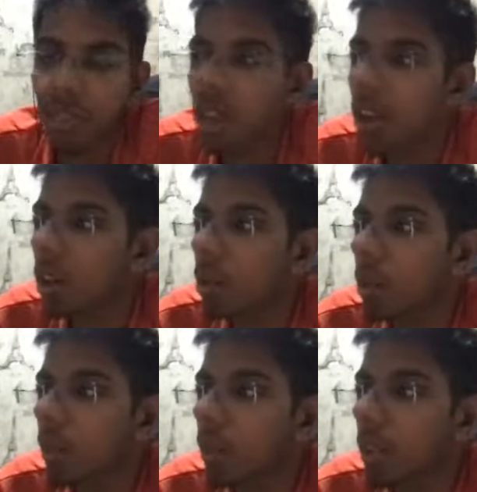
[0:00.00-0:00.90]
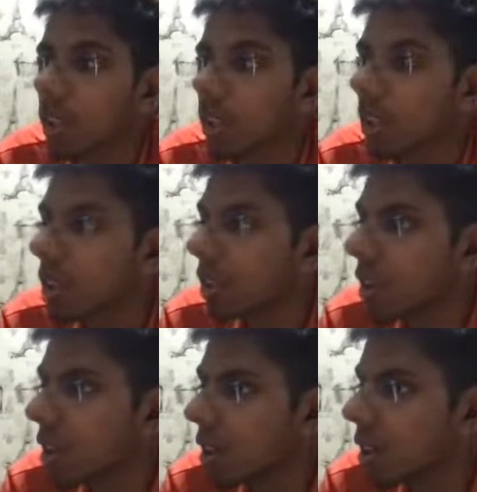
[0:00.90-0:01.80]
I don't know what I'm thinking.
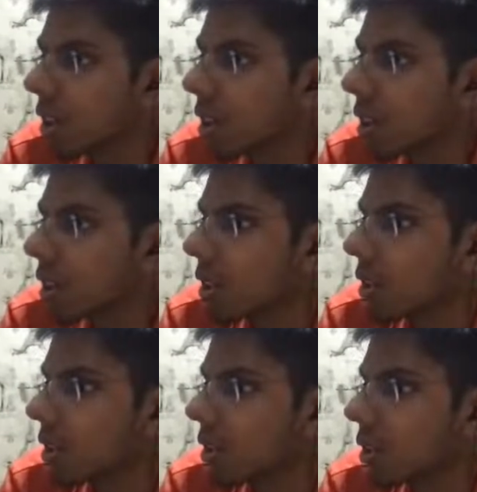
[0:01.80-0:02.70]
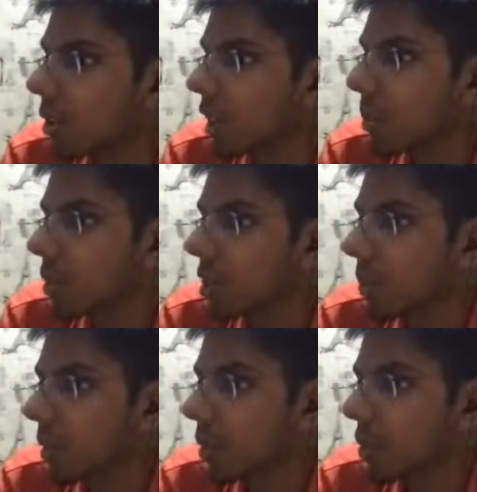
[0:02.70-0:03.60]
Rook takes bishop
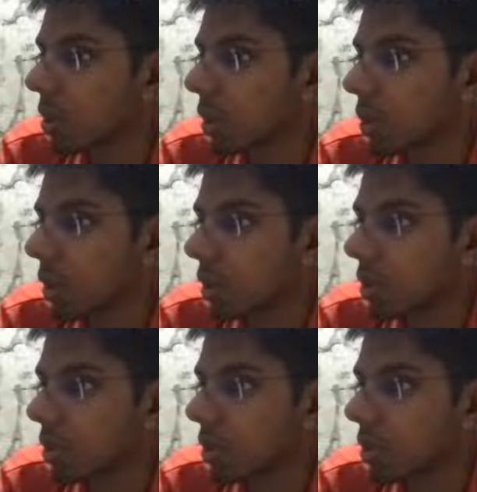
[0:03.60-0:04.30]
and rook c1.